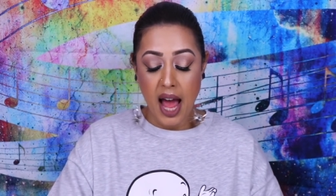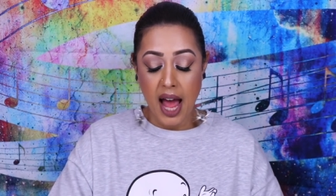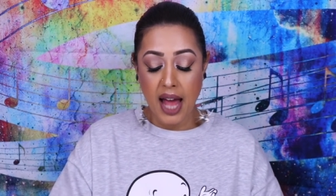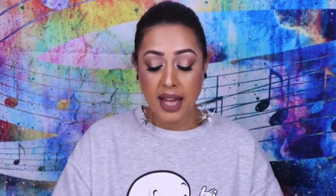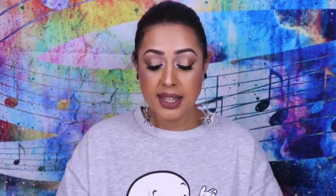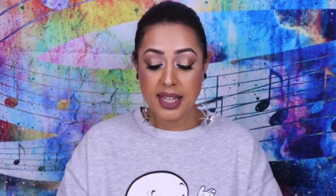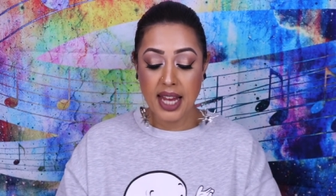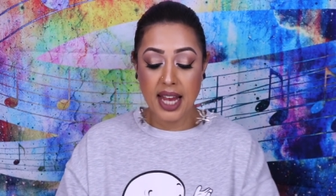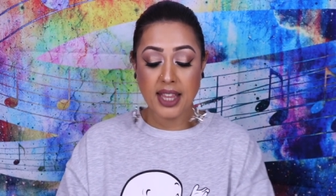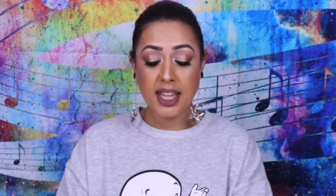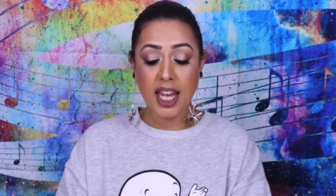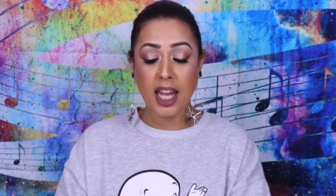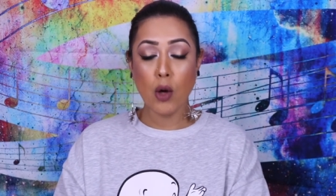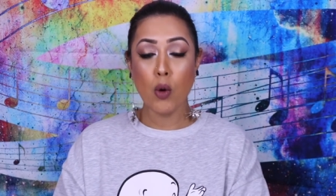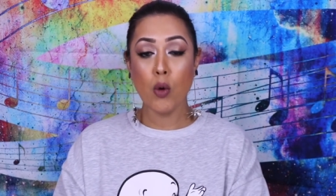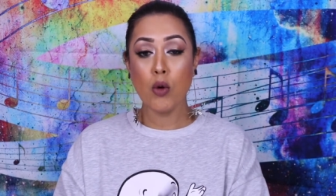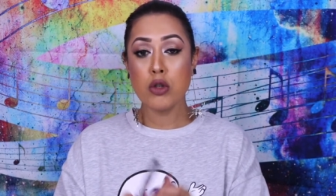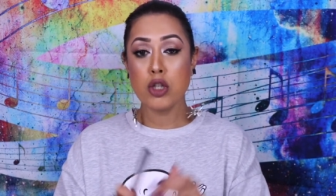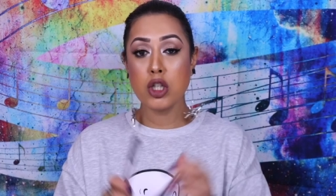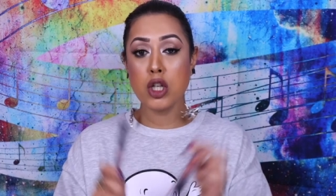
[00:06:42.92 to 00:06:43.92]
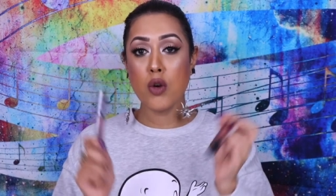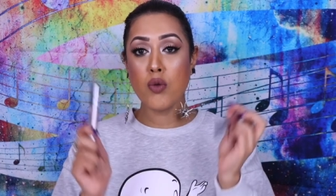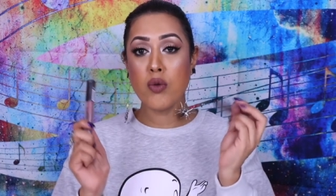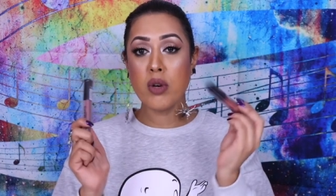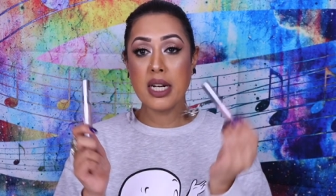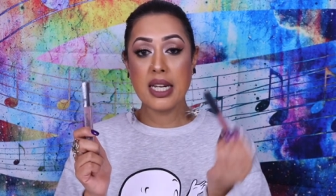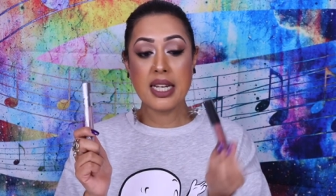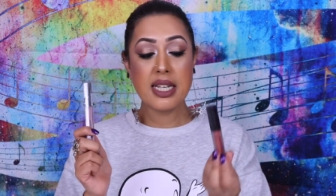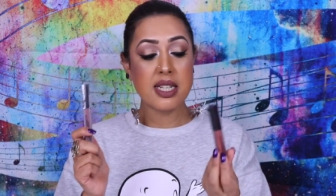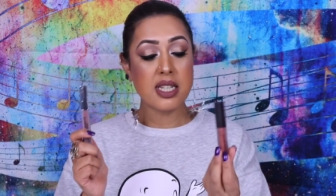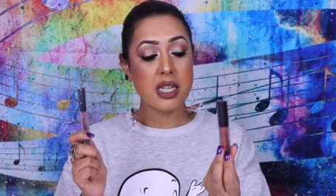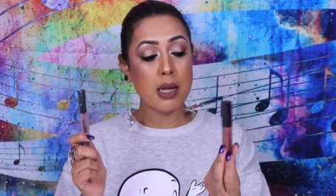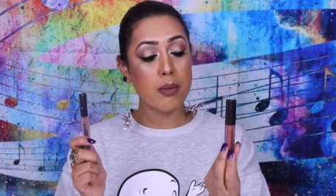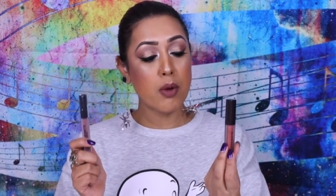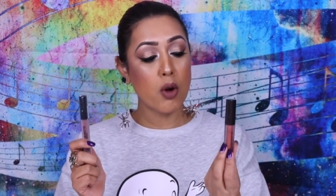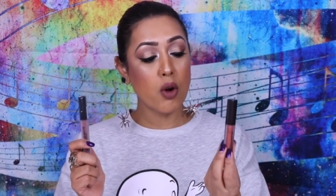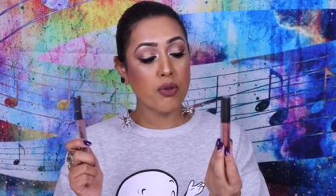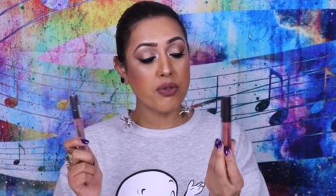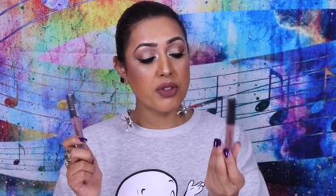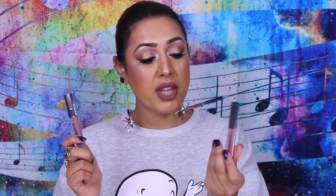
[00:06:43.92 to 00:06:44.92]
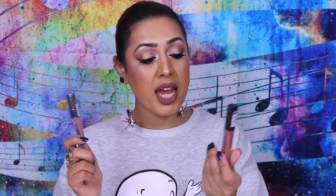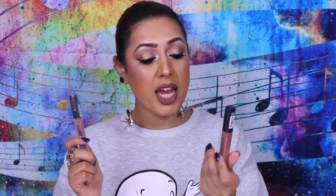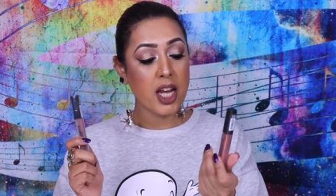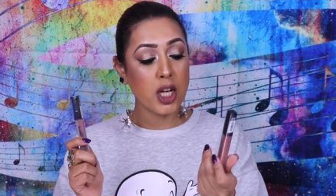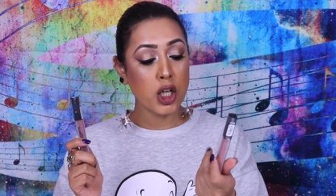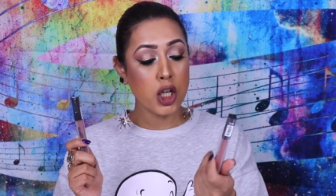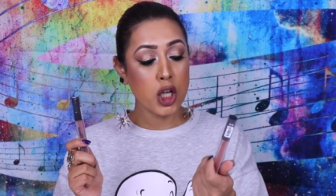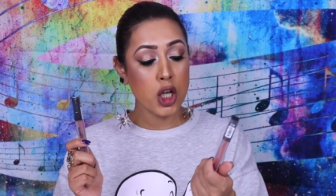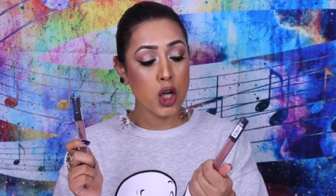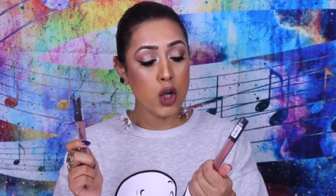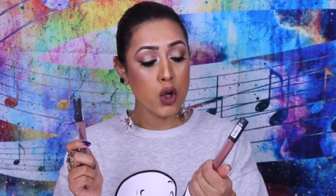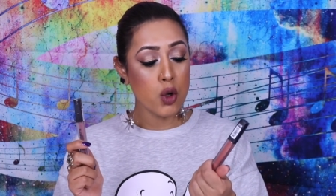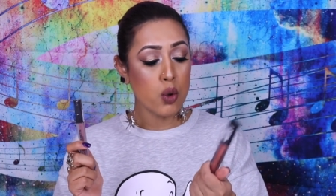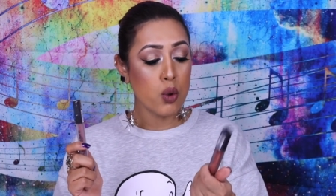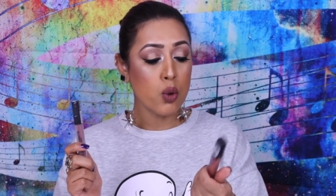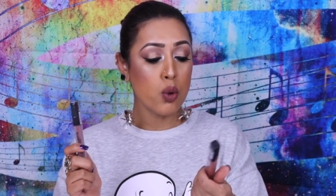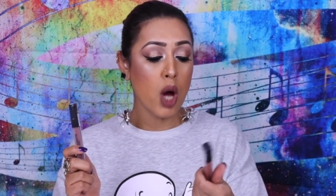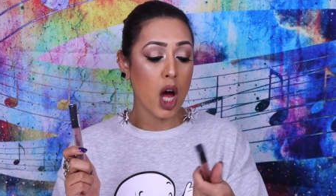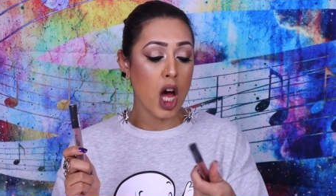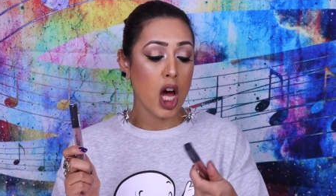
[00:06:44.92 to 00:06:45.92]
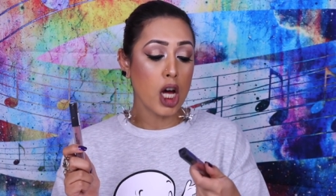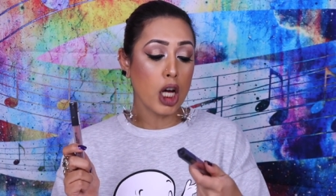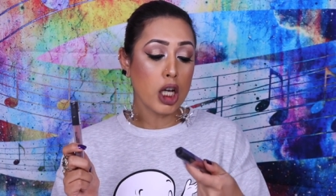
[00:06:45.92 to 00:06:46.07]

And then they also released some of their new